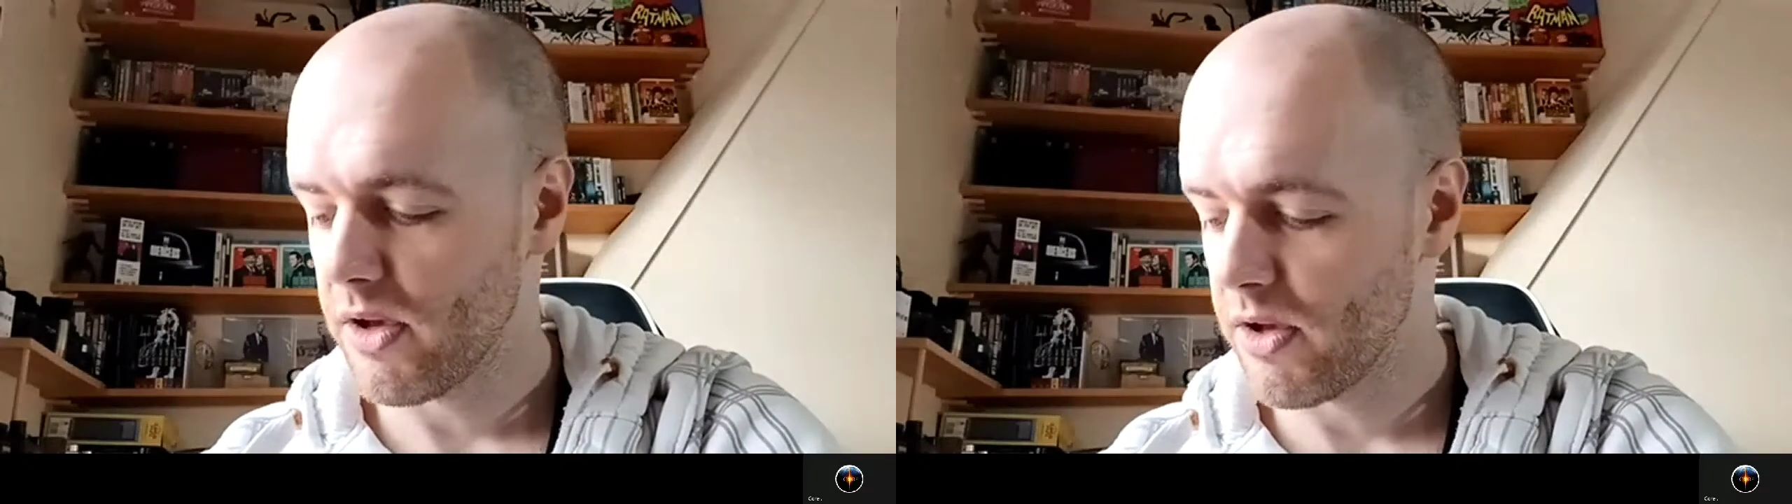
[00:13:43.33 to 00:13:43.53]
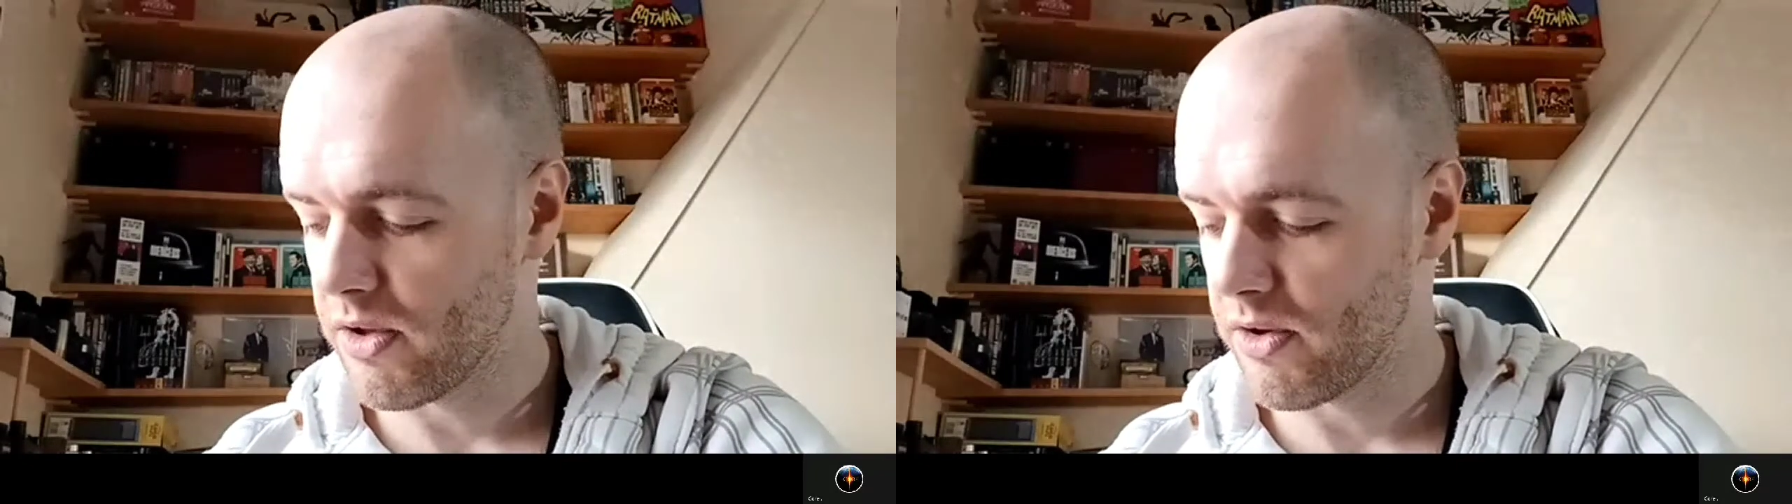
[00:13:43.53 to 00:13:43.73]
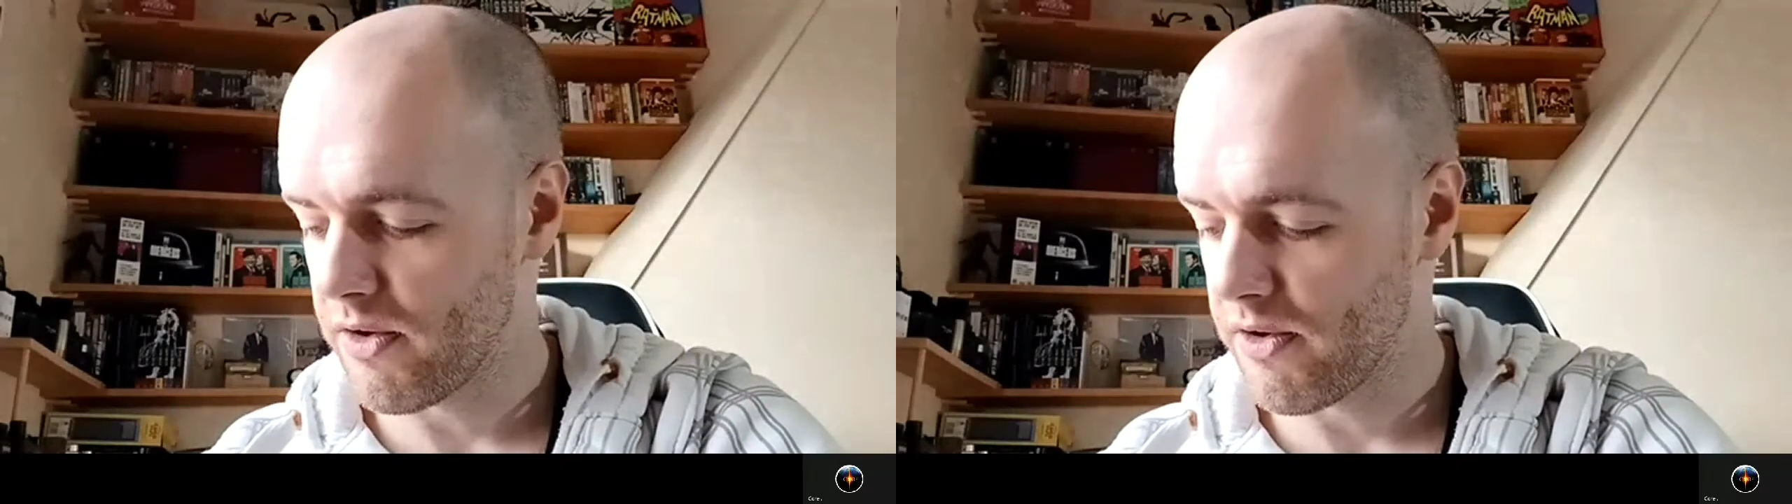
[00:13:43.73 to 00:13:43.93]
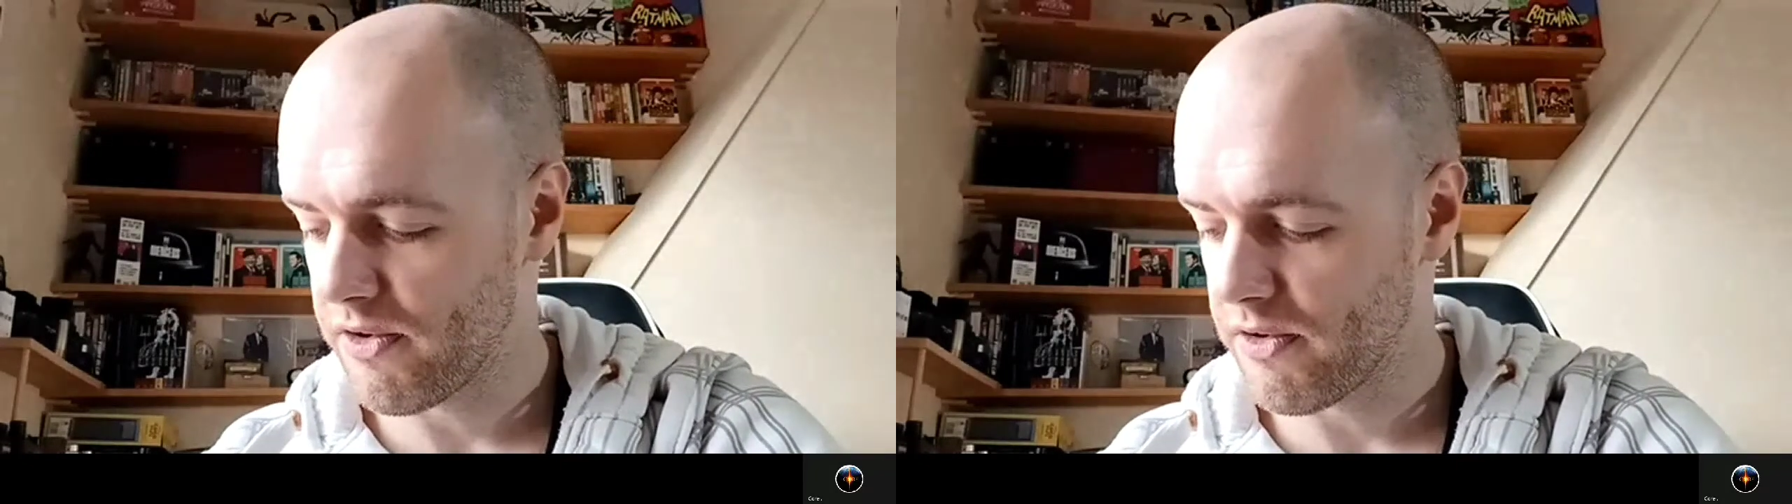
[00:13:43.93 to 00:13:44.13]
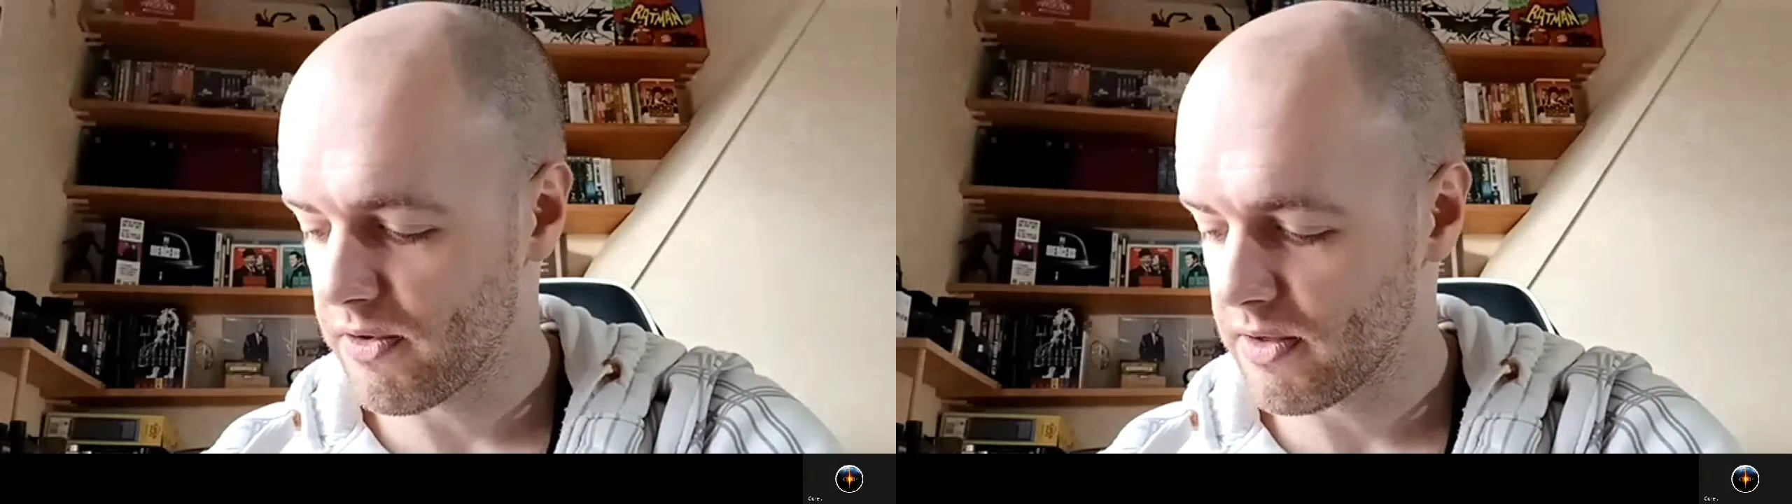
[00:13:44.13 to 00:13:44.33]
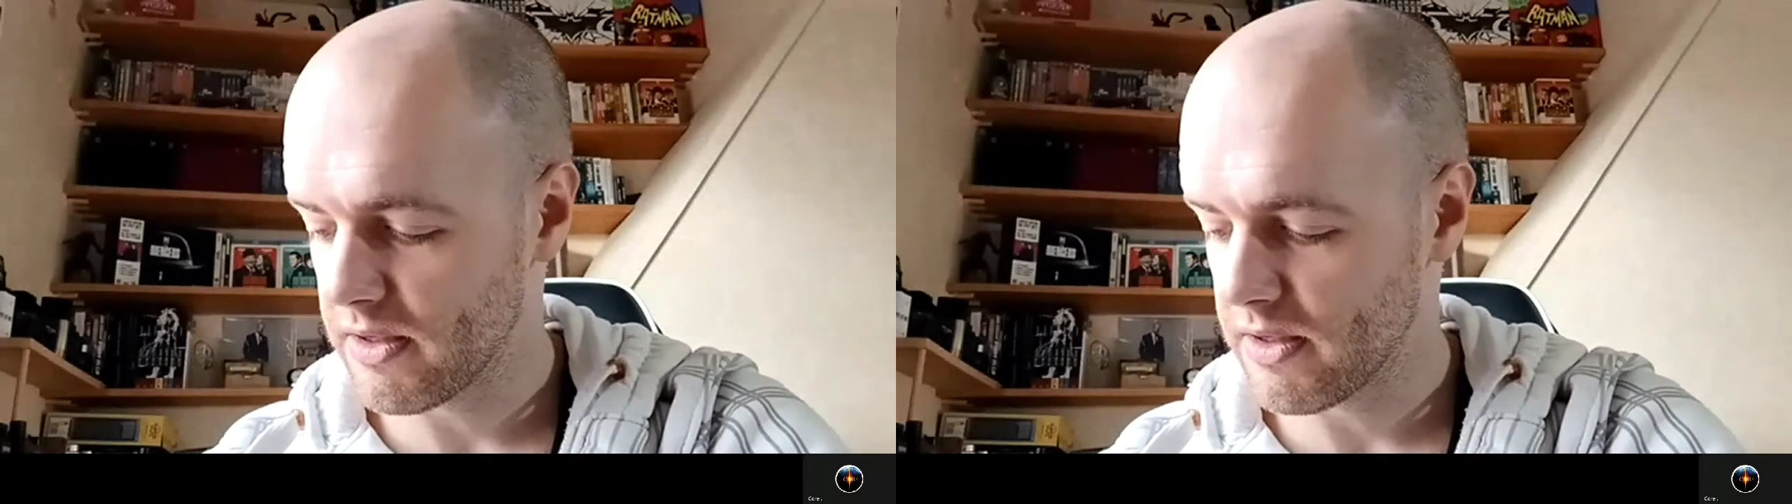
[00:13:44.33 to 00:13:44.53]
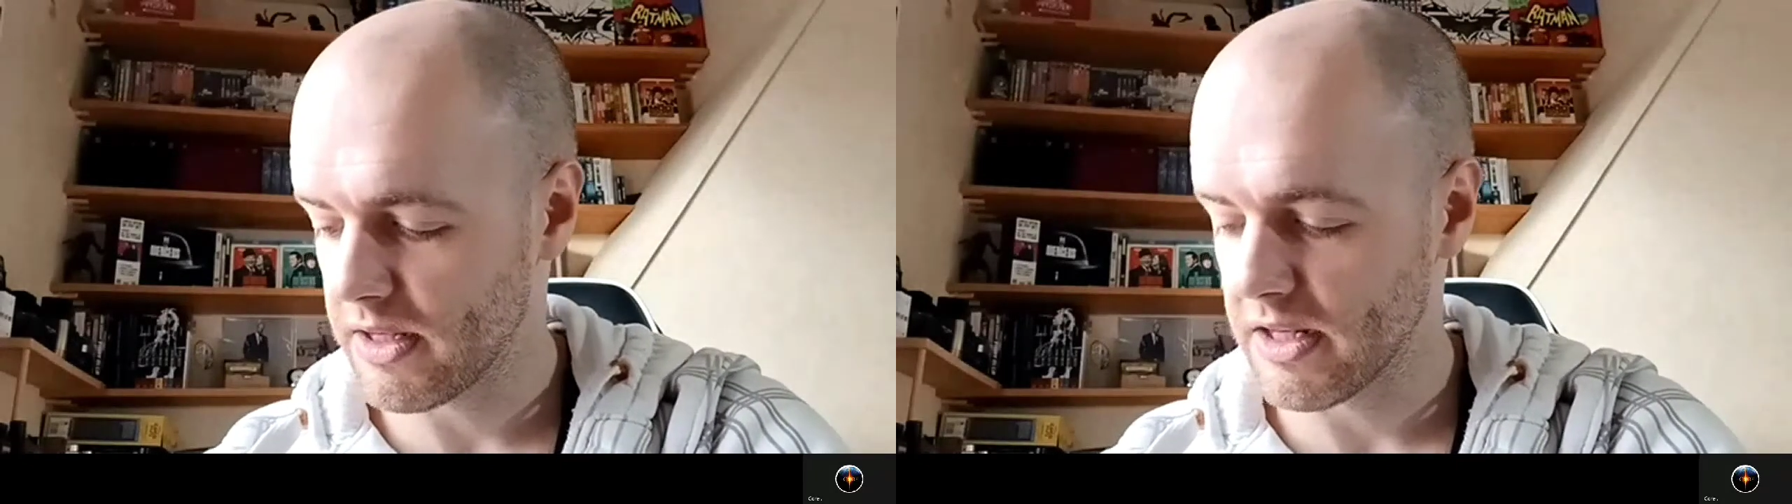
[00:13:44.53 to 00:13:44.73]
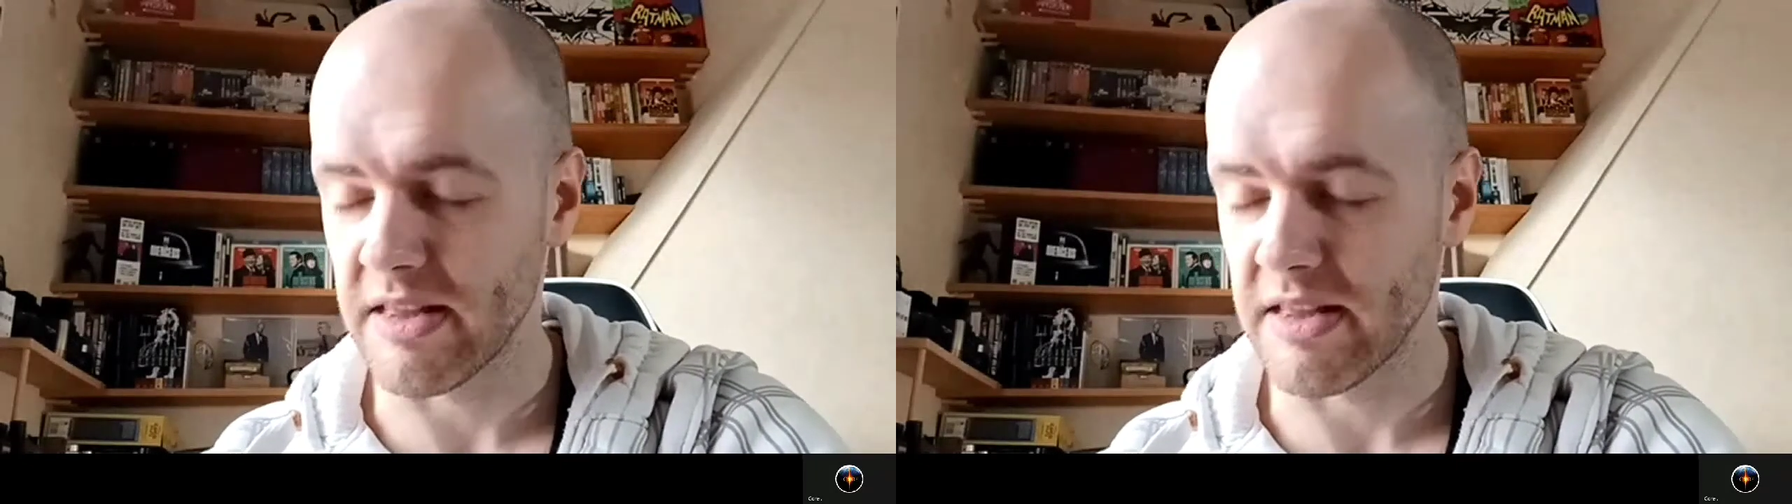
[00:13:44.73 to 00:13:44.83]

and you